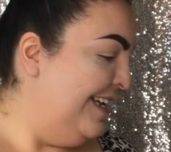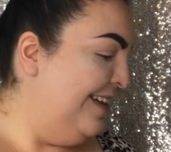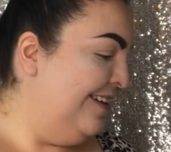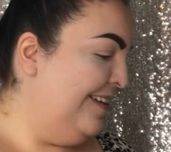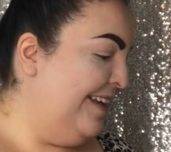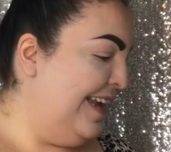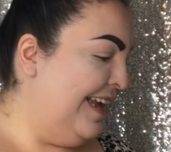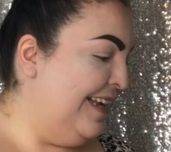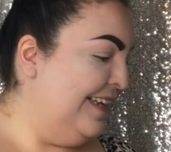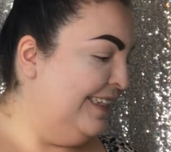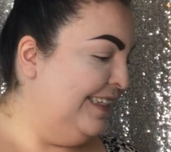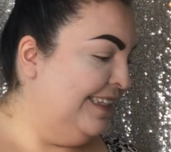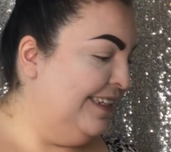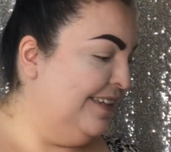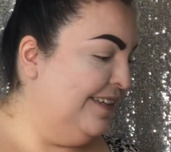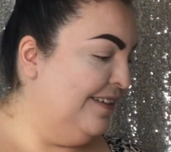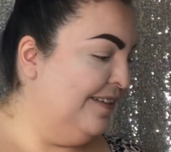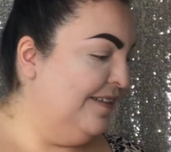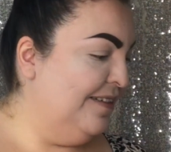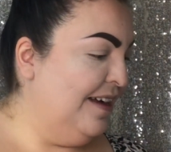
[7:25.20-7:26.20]
Okay,
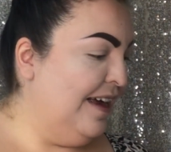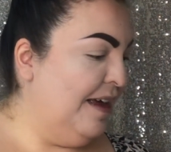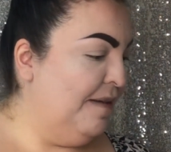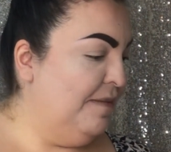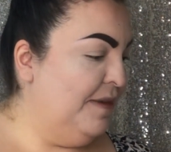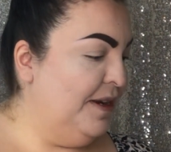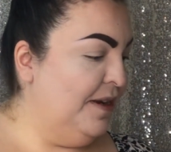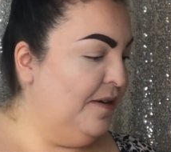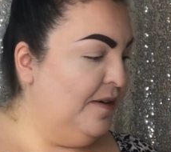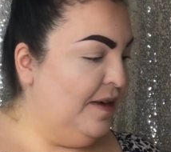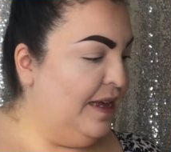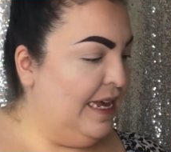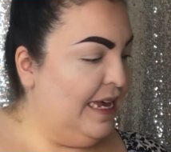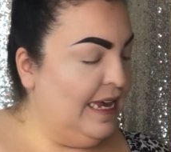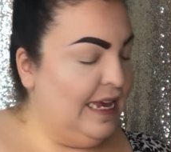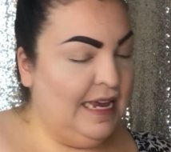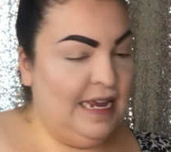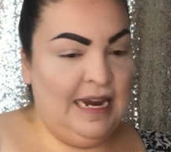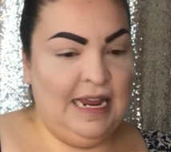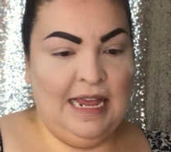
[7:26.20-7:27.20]
so I'm gonna go
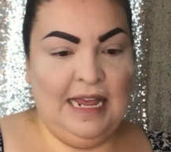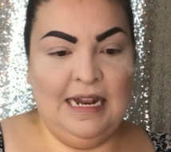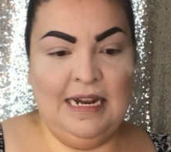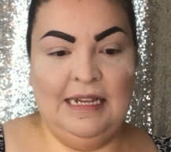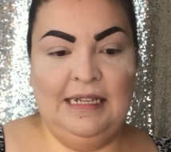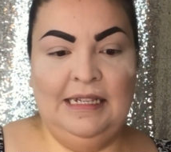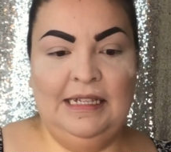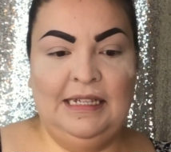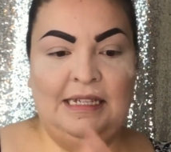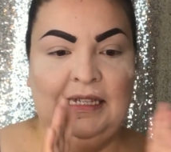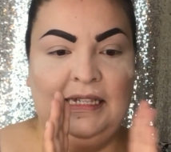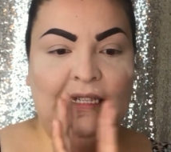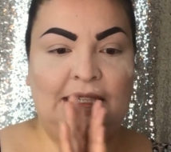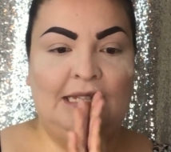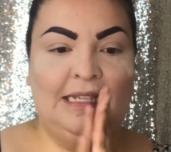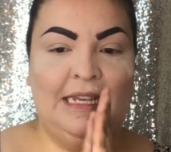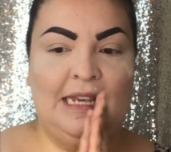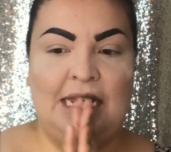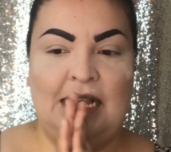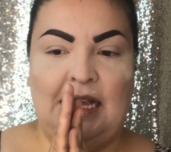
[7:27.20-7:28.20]
ahead and
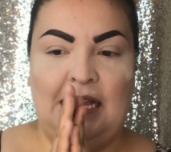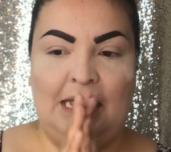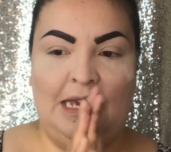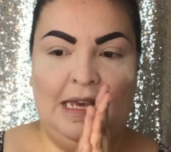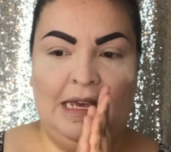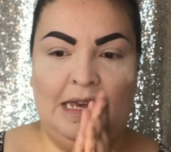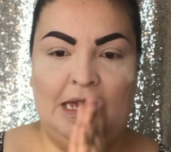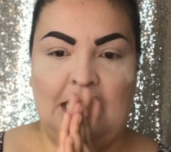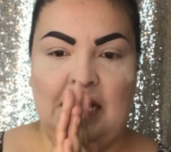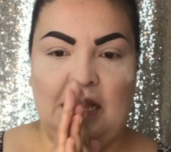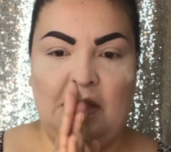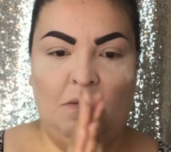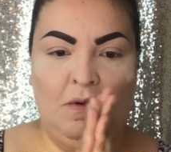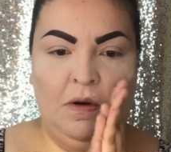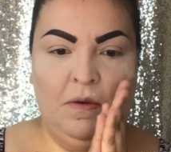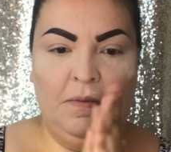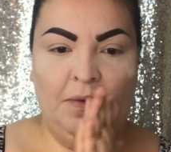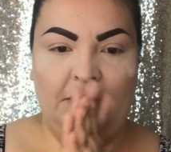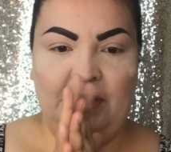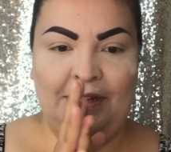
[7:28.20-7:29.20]
see
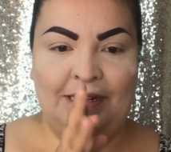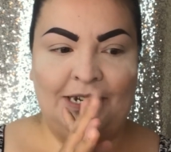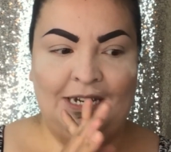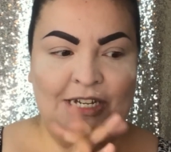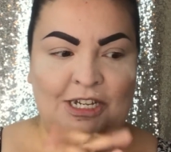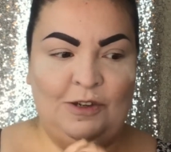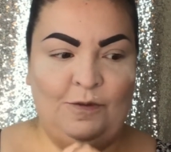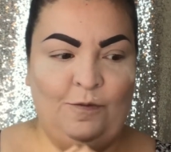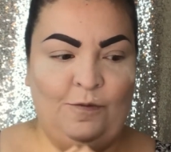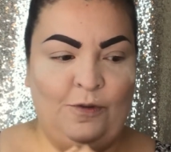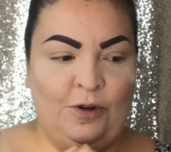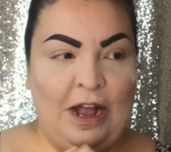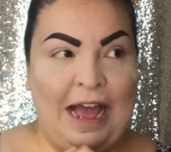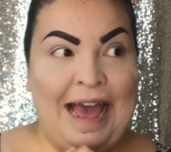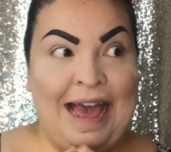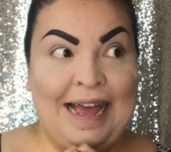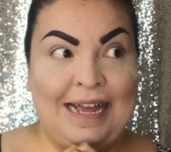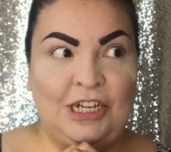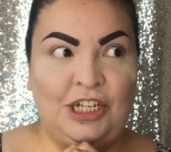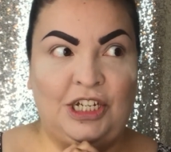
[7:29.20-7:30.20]
what we're gonna do for
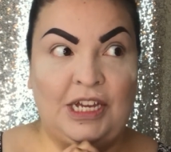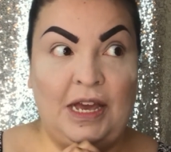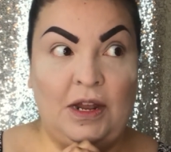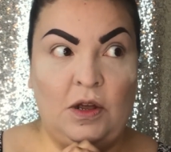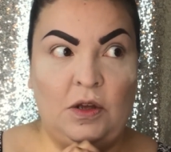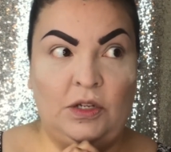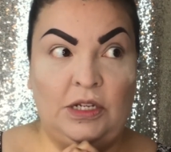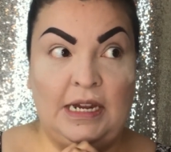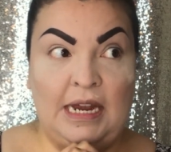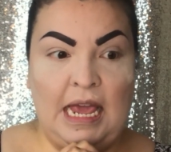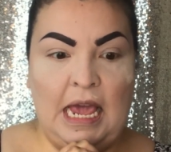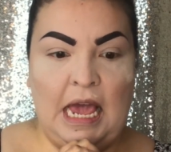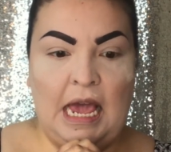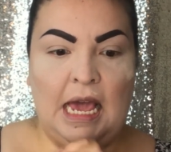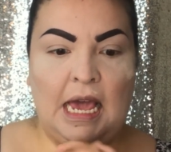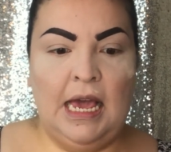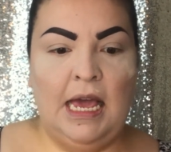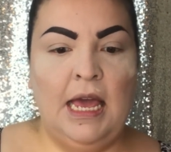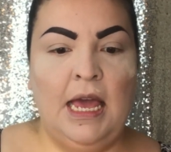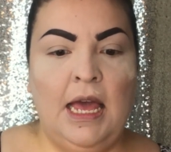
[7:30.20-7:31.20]
eyeshadow today.
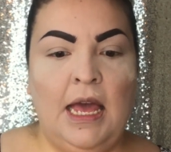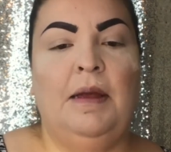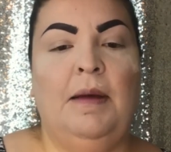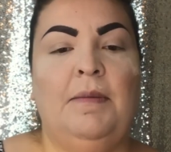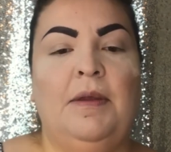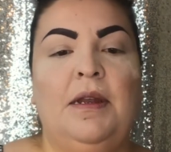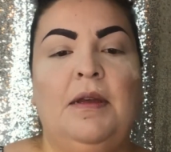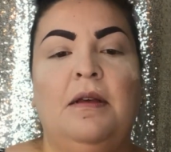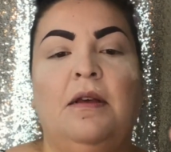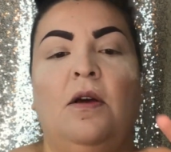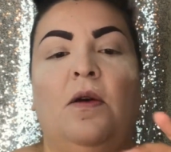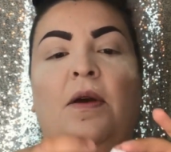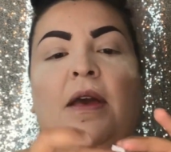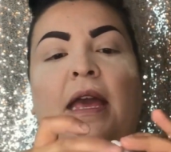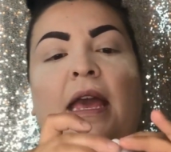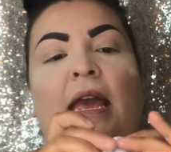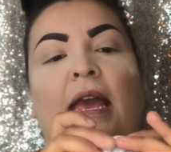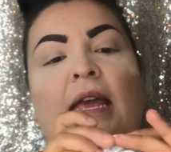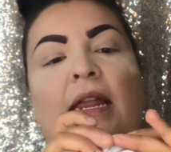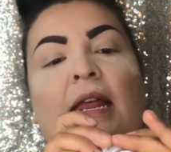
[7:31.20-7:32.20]
I'm gonna go
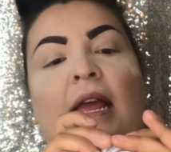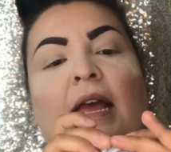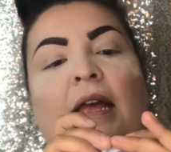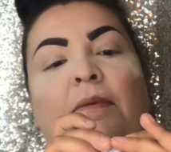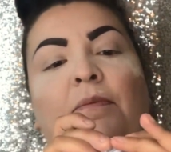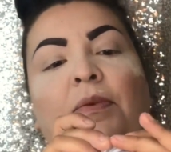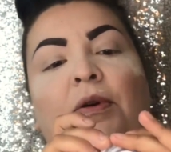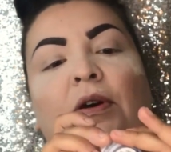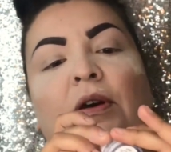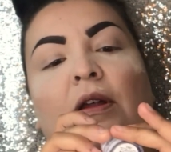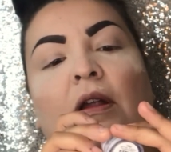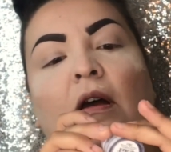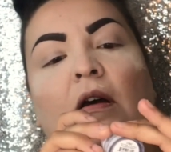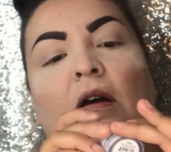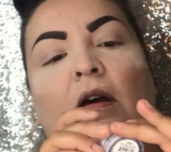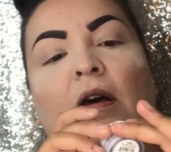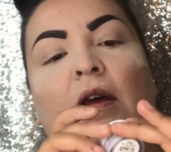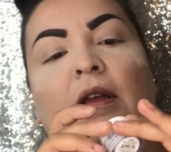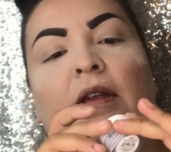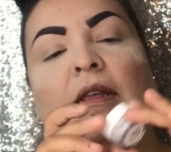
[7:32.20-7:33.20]
ahead and put
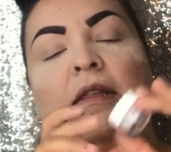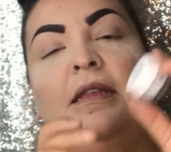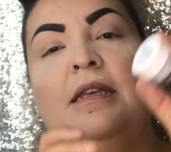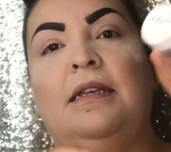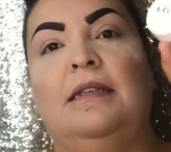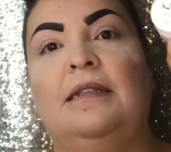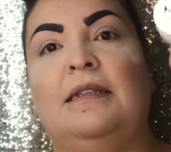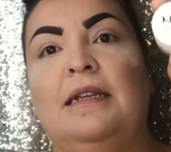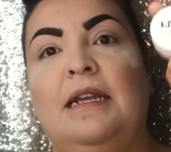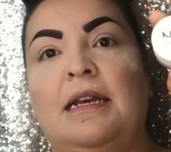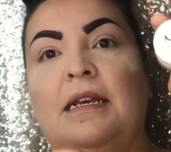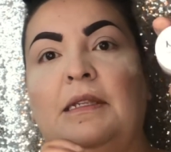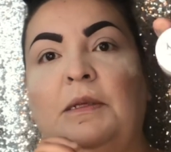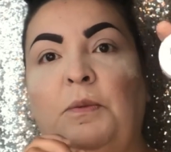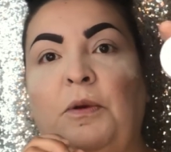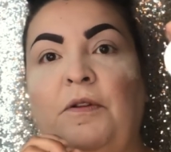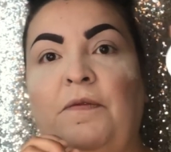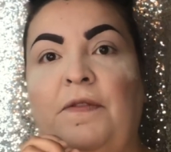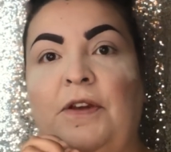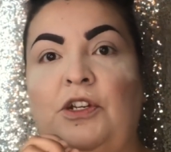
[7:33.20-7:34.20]
on this NYX
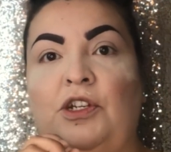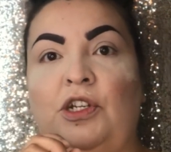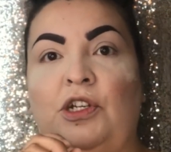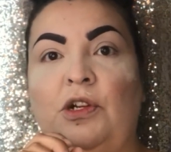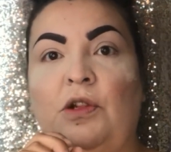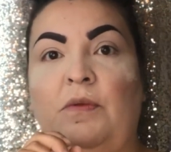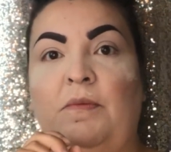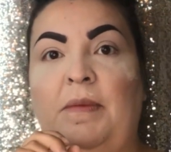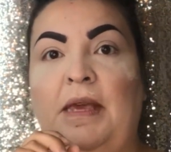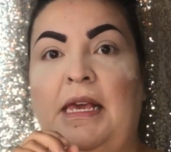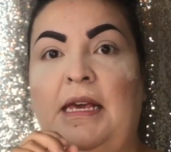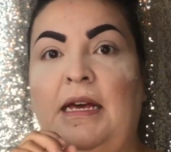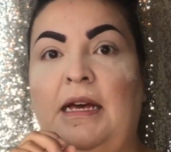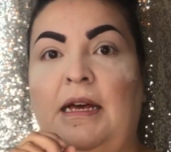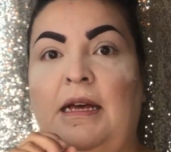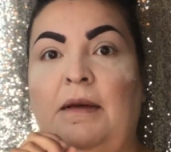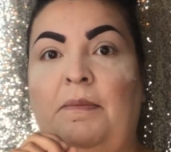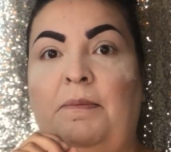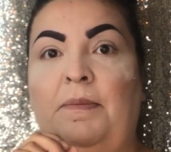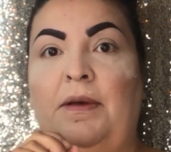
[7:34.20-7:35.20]
Professional
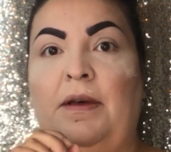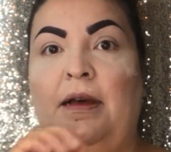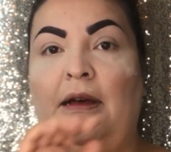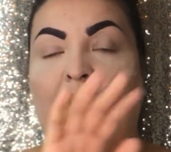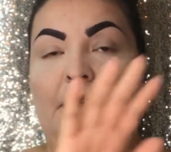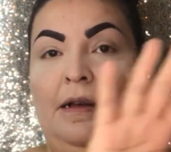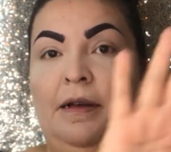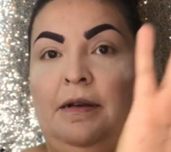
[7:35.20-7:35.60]
Makeup